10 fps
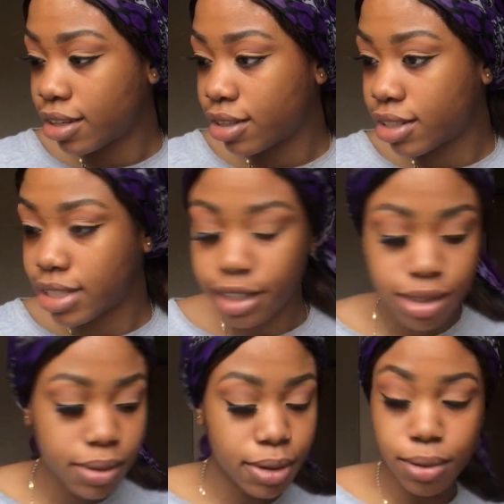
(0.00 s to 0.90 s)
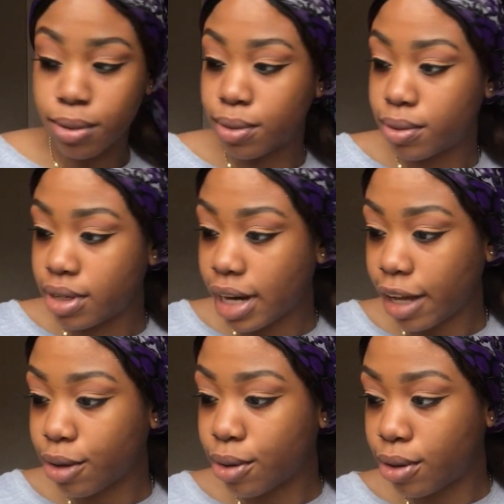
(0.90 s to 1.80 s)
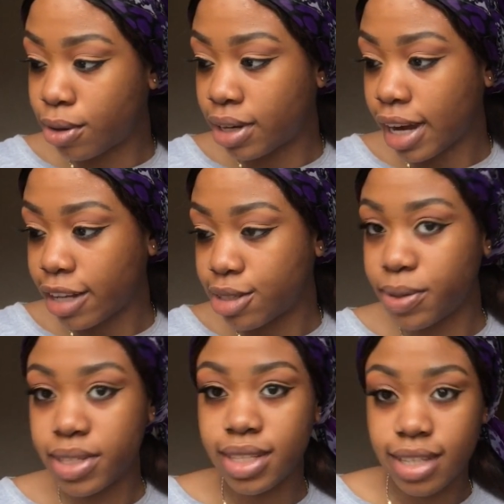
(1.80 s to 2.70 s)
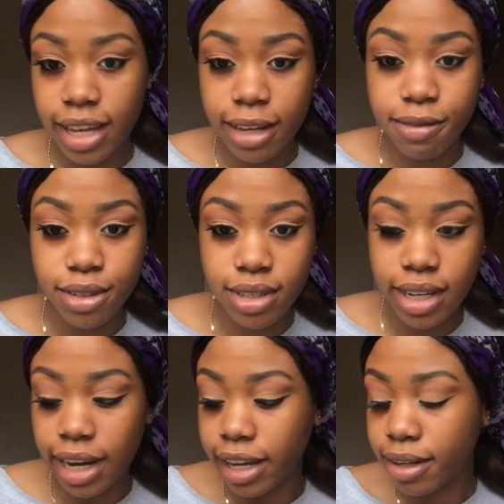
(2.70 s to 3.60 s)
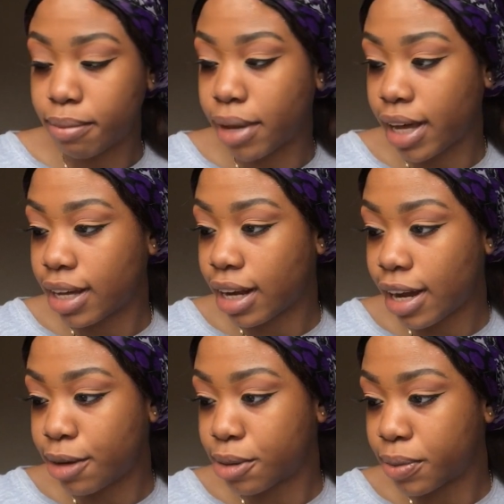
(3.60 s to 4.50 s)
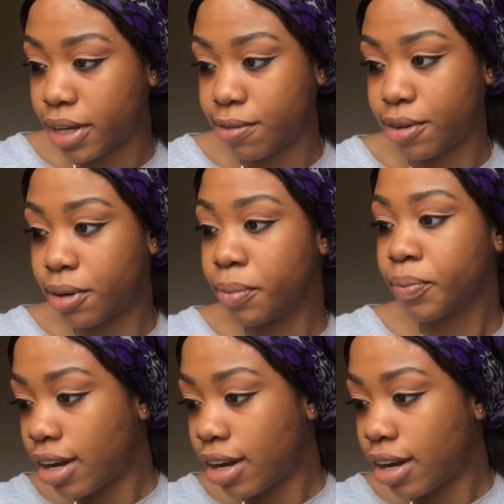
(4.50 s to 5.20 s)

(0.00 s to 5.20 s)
because I do it all like online, so it's saved to like my cloud or whatever.